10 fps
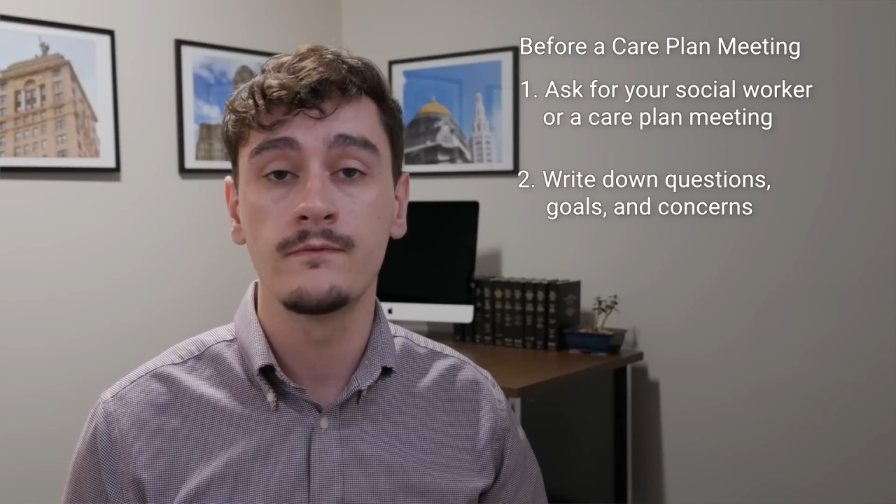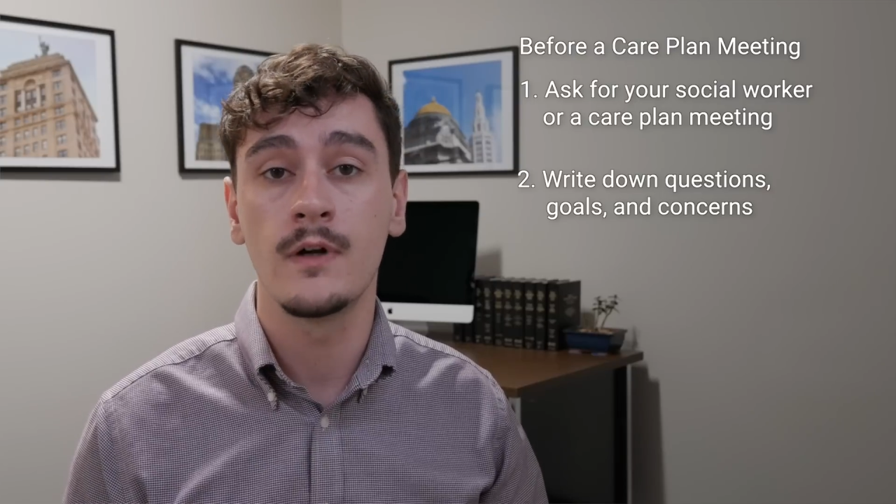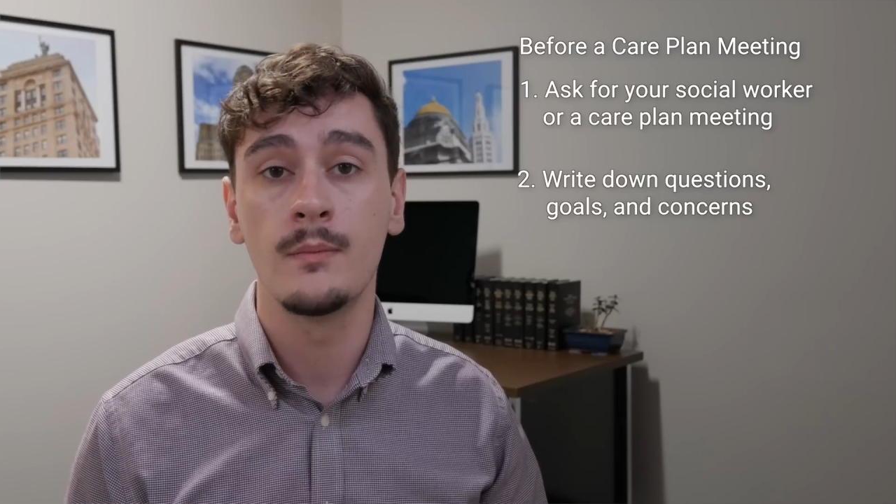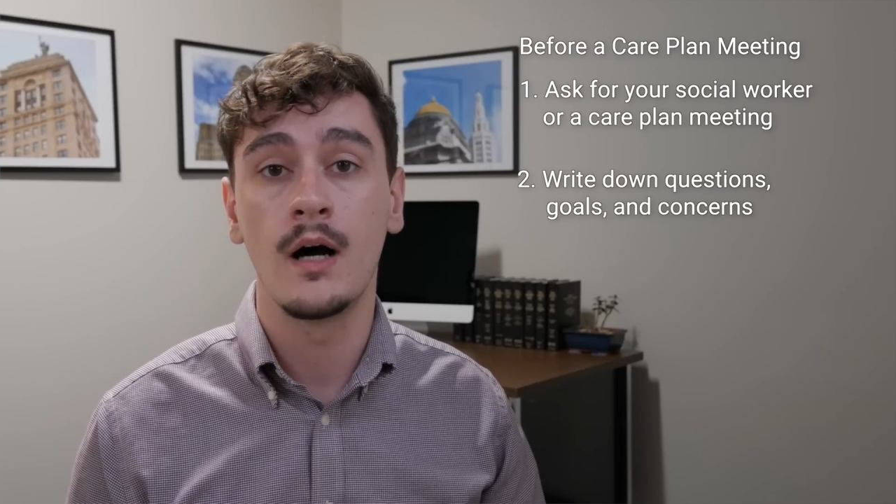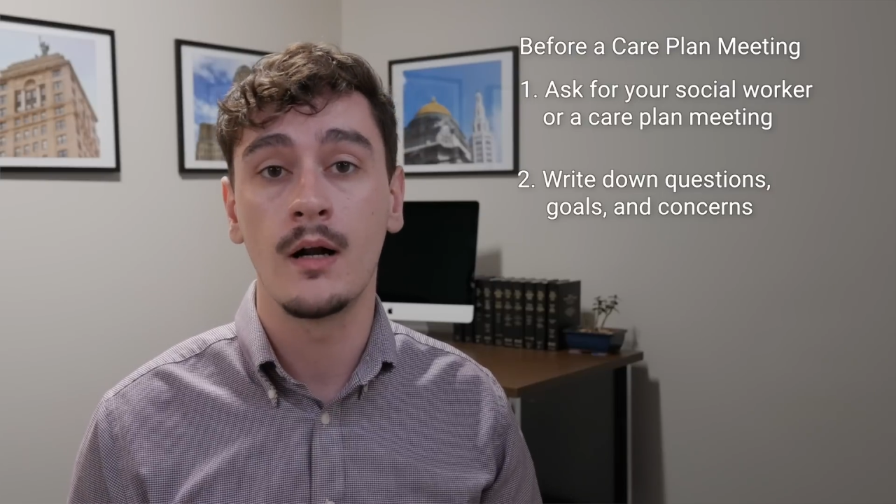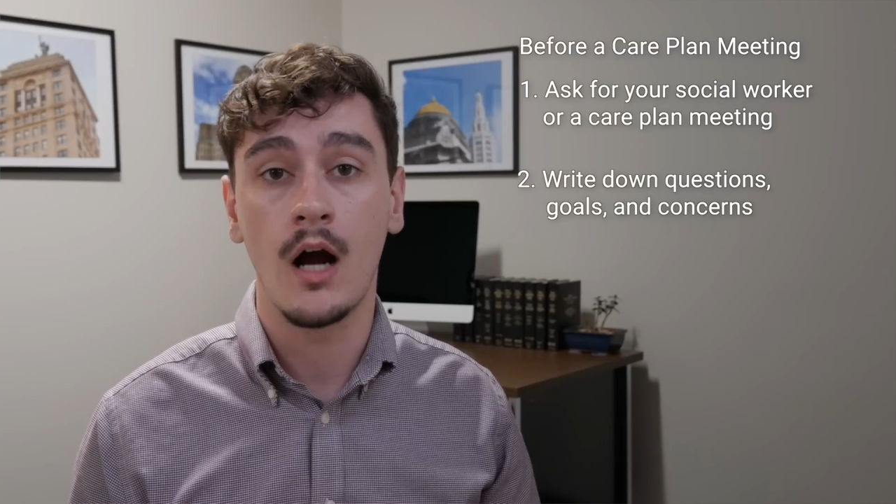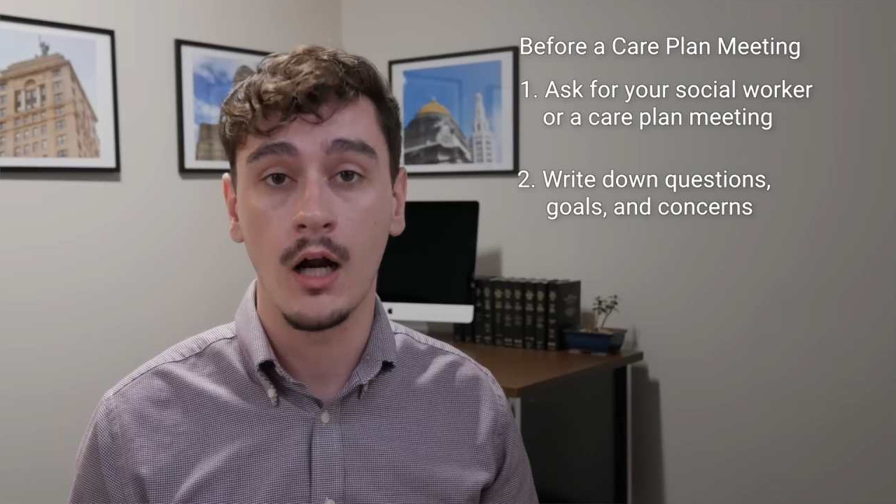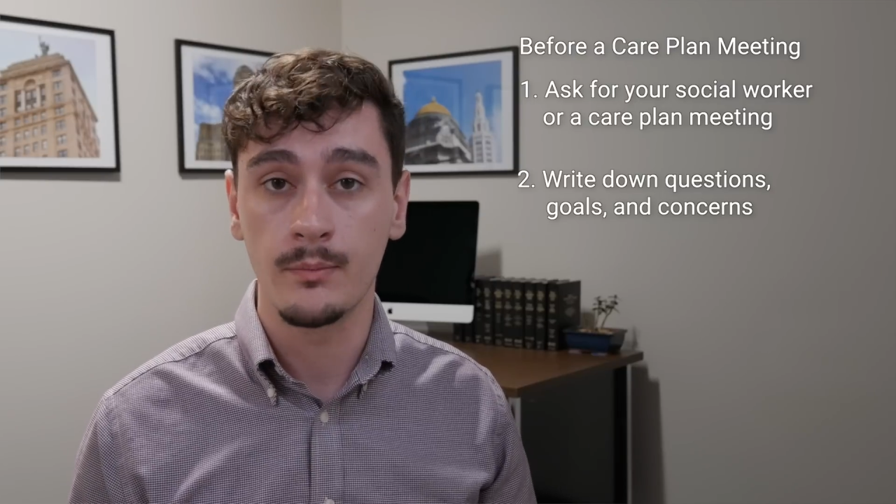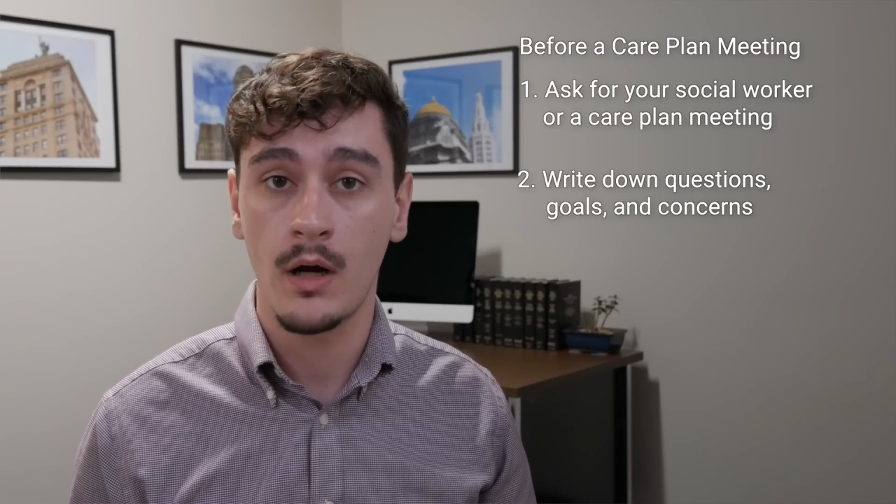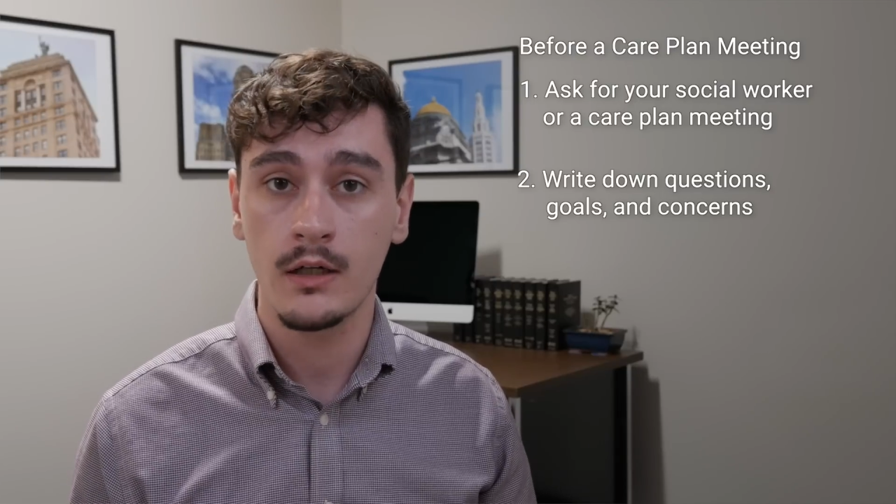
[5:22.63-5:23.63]
from
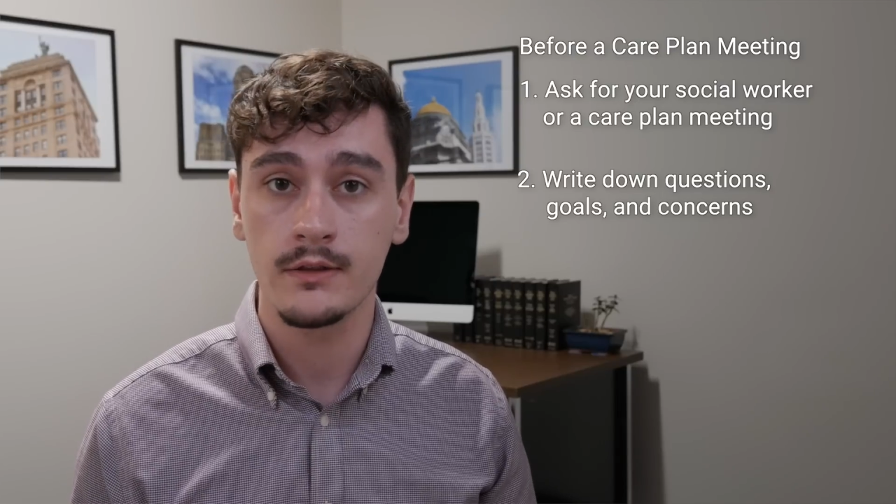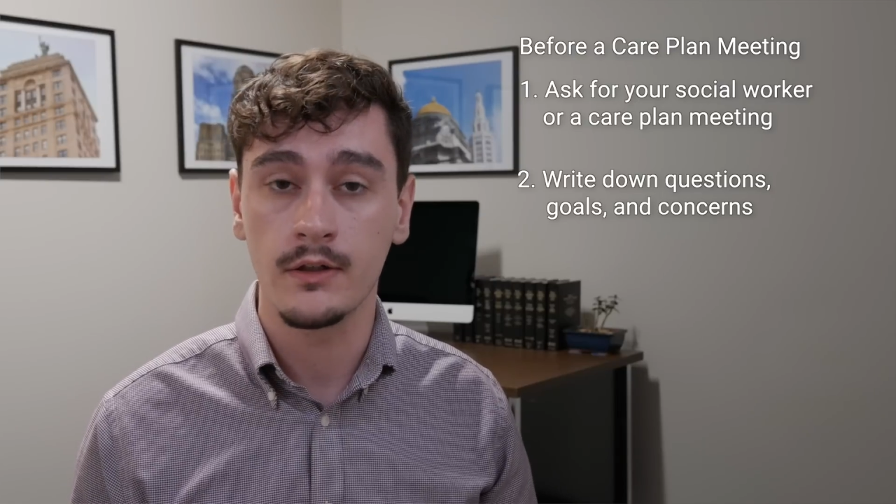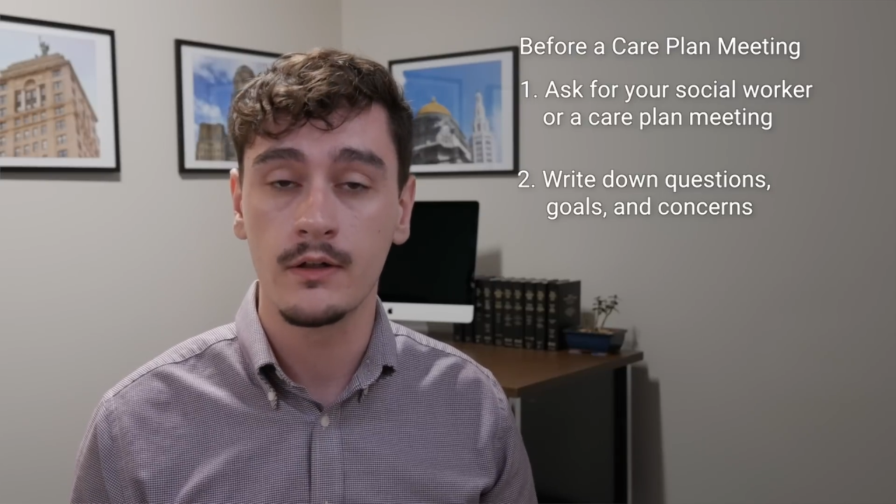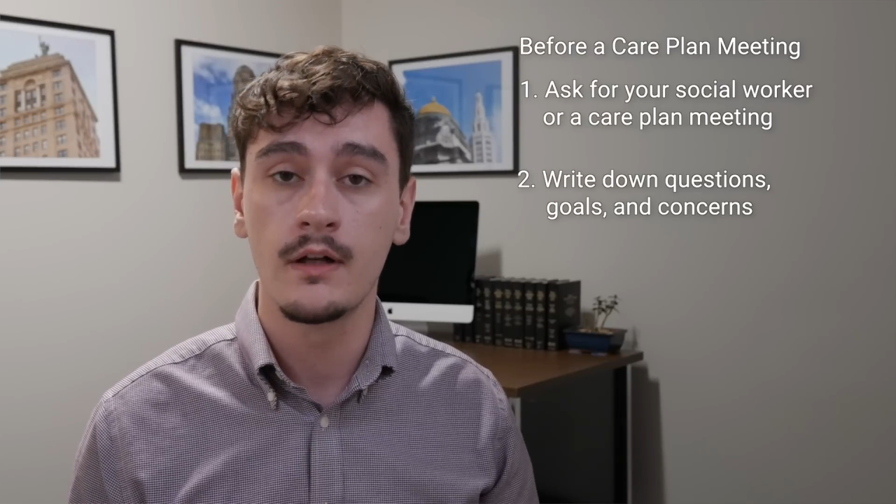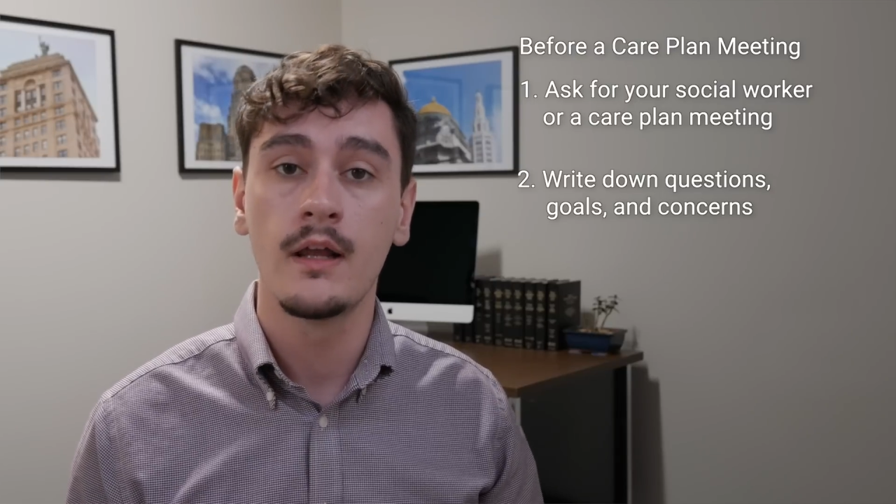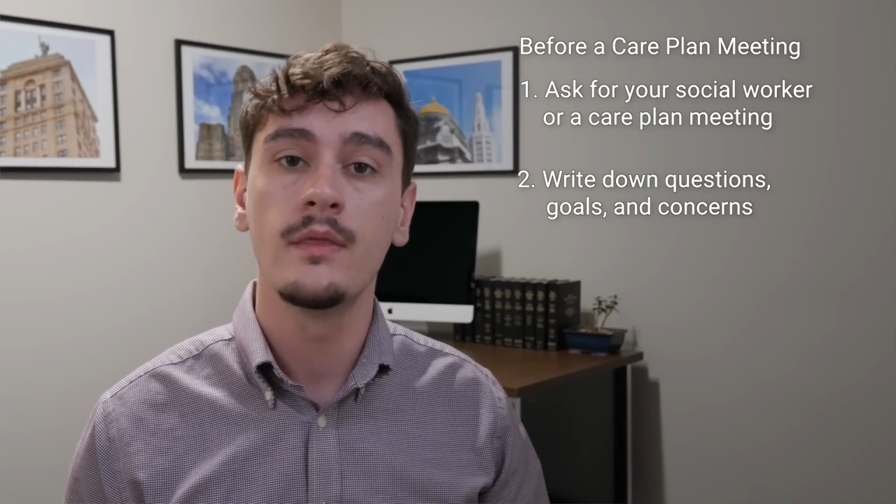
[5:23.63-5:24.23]
our partner,